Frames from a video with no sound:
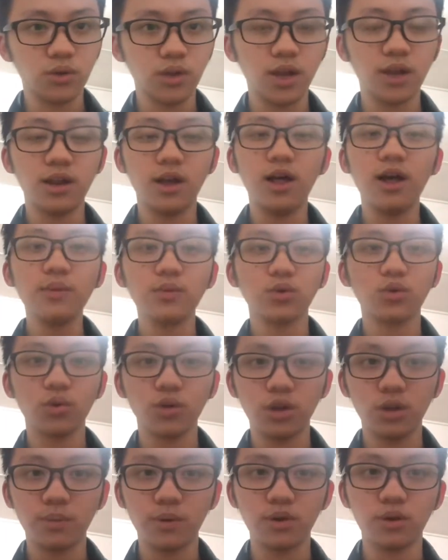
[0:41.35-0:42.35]
And I'm
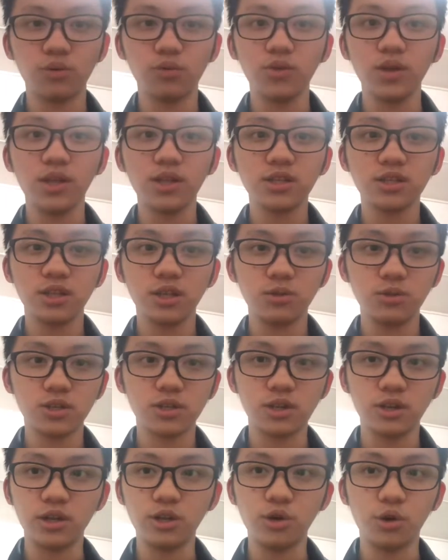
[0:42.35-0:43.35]
talking about a really
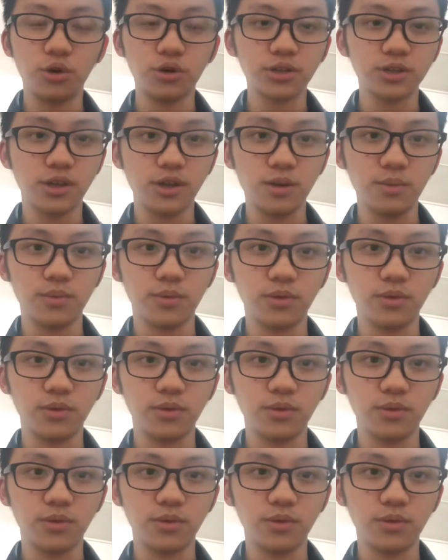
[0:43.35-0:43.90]
seriously long time.